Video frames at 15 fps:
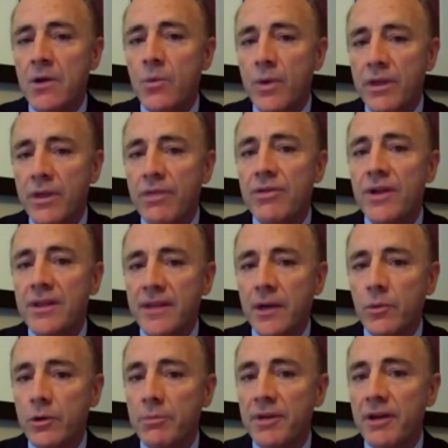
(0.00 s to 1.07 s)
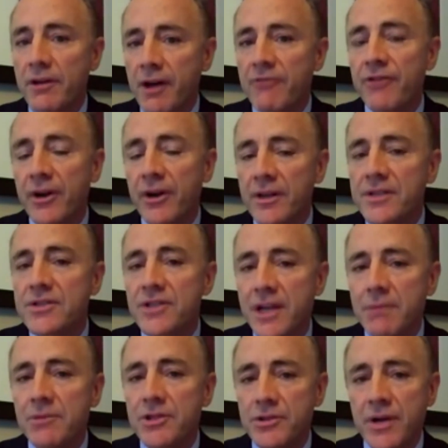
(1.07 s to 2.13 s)
We think that it will be a, a fairly
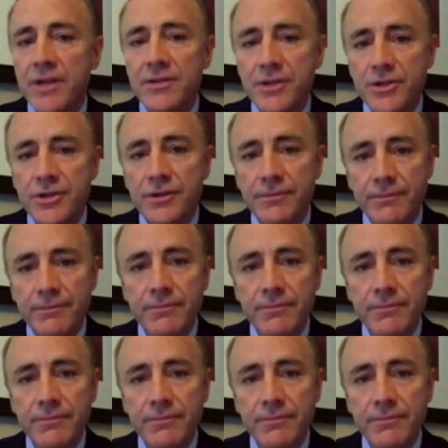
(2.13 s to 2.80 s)
seamless transition.